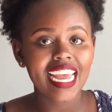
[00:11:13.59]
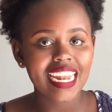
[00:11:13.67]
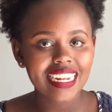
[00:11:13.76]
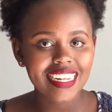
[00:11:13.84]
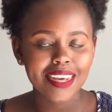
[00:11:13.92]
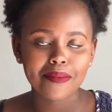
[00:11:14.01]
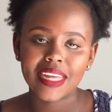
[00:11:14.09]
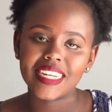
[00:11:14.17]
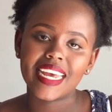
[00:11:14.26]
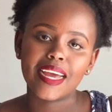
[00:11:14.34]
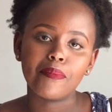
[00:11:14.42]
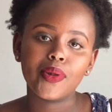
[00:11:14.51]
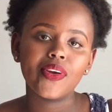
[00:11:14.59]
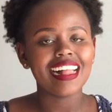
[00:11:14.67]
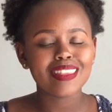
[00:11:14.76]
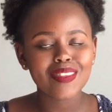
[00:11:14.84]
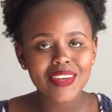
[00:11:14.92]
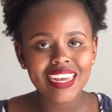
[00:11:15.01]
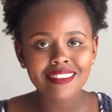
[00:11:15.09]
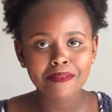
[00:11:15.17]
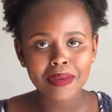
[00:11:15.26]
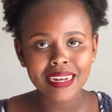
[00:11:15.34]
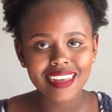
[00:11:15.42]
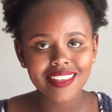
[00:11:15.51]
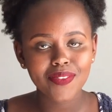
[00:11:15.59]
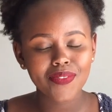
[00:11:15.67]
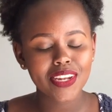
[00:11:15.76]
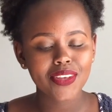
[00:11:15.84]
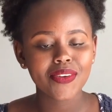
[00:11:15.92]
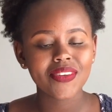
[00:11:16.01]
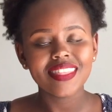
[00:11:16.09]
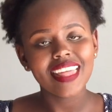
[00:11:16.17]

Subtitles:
anytime that I upload. I'll see you guys in my next video.